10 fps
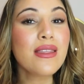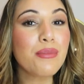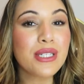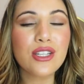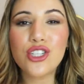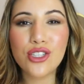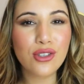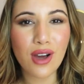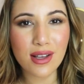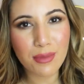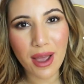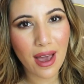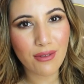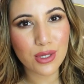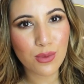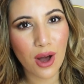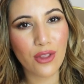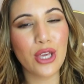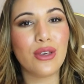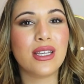that potentially you guys might have as
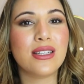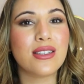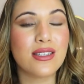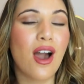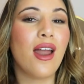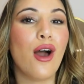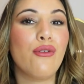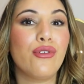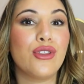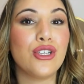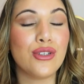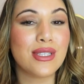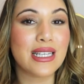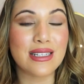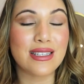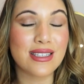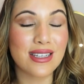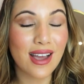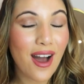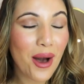well, that you can style up for the new seasons
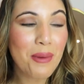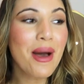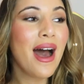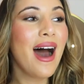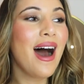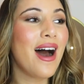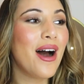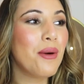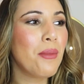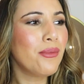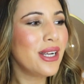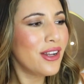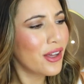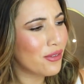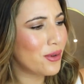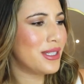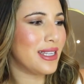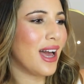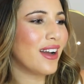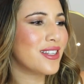to come. I'm really looking forward
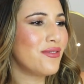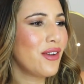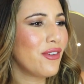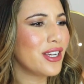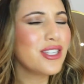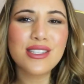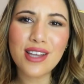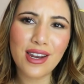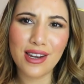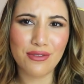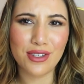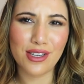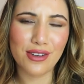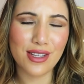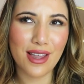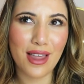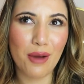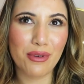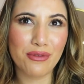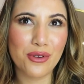to that, because I've never actually done any videos like
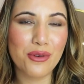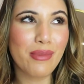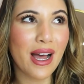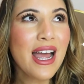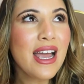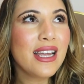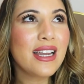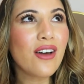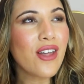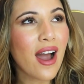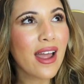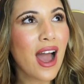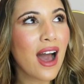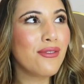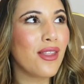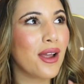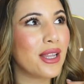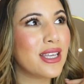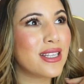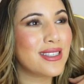that before. But now that I have
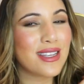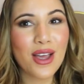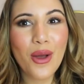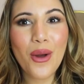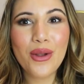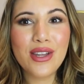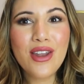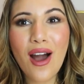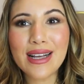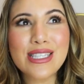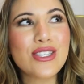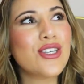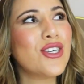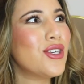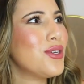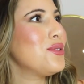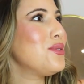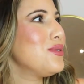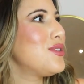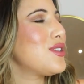like this nice
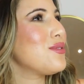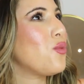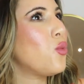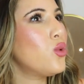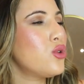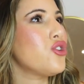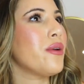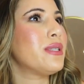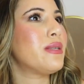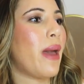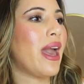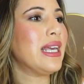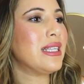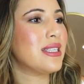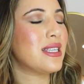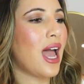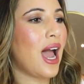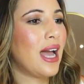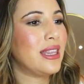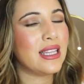huge wardrobe space
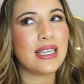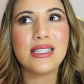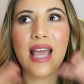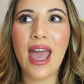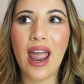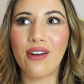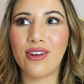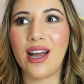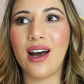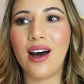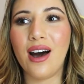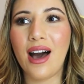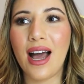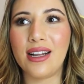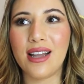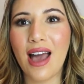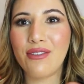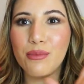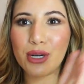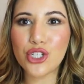and this area, and
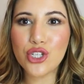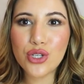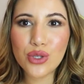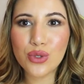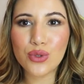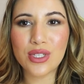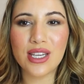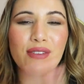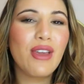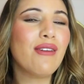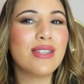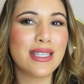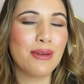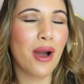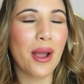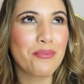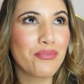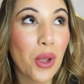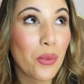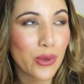having my shoes, and if you haven't seen my
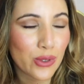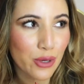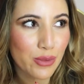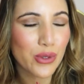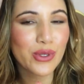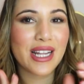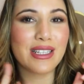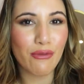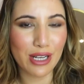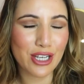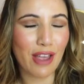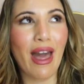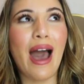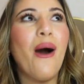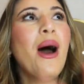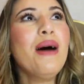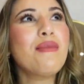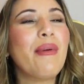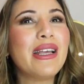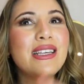wardrobe tour, then definitely check that out.
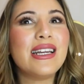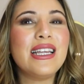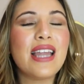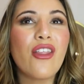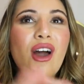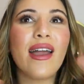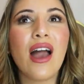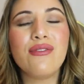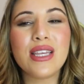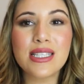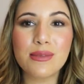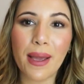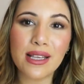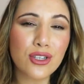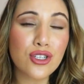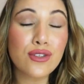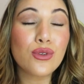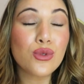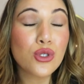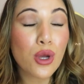But basically, now that I have this space, I
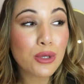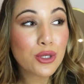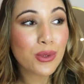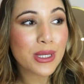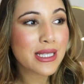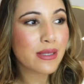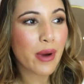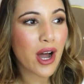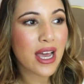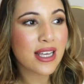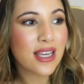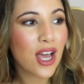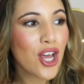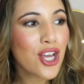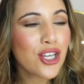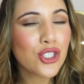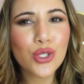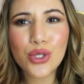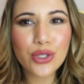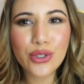feel so much more inspired
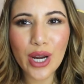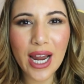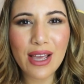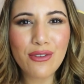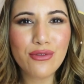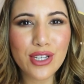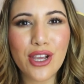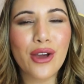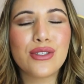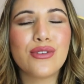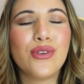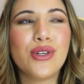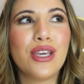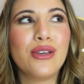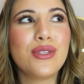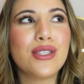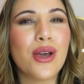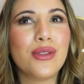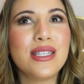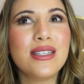to create videos for you.
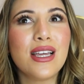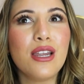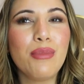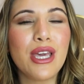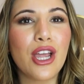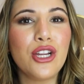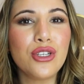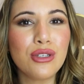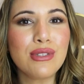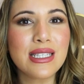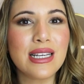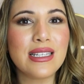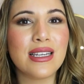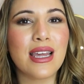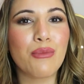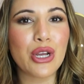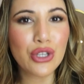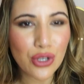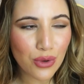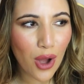So this is going to be a new season in my
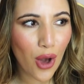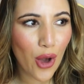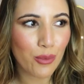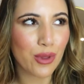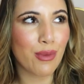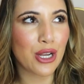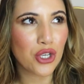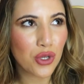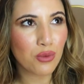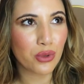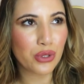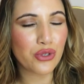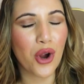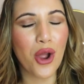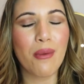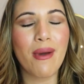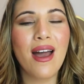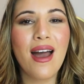new home with my new wardrobe,